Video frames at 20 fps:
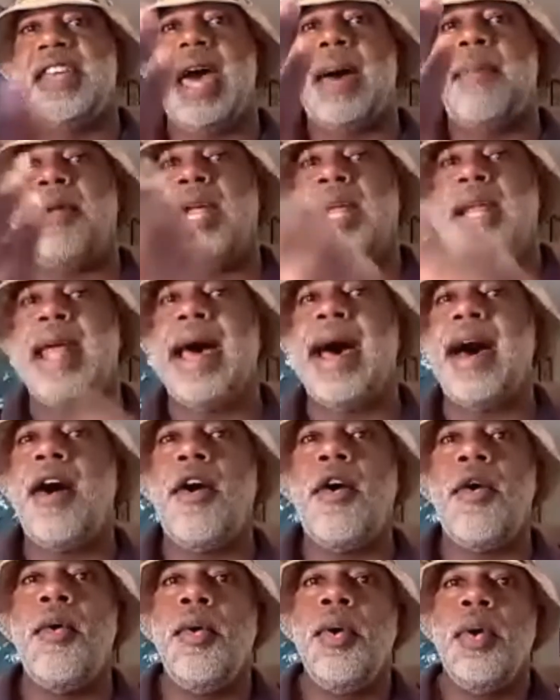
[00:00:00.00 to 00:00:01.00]
happening
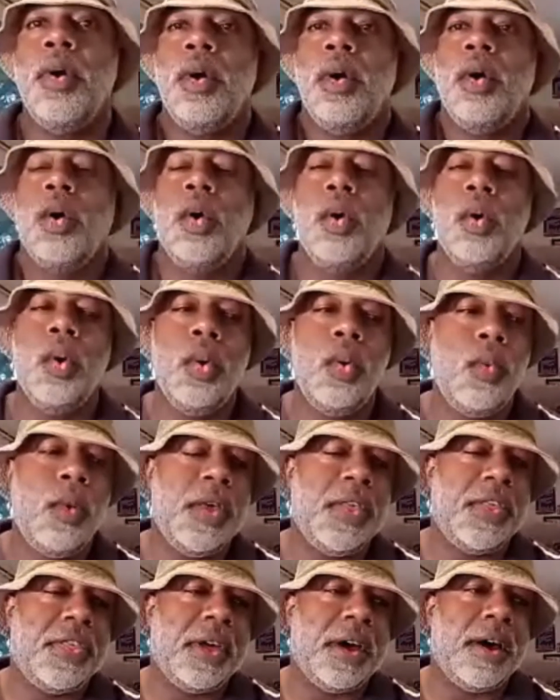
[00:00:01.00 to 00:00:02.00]
now with